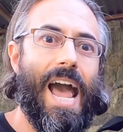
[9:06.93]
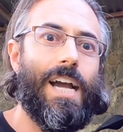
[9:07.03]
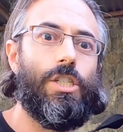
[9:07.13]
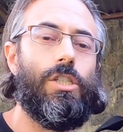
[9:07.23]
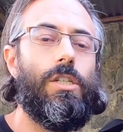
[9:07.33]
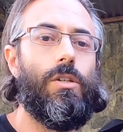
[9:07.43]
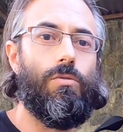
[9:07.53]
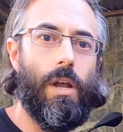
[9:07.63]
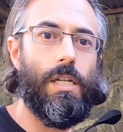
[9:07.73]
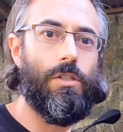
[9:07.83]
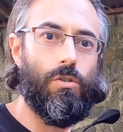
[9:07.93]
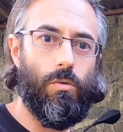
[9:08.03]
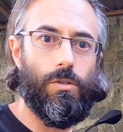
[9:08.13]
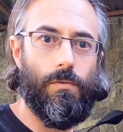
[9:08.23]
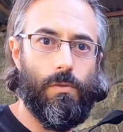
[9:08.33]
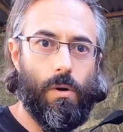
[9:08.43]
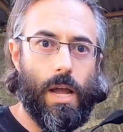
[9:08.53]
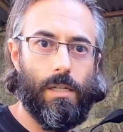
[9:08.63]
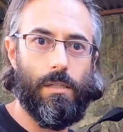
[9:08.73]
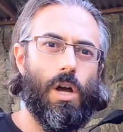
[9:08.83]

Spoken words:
actually the greatest source of threat.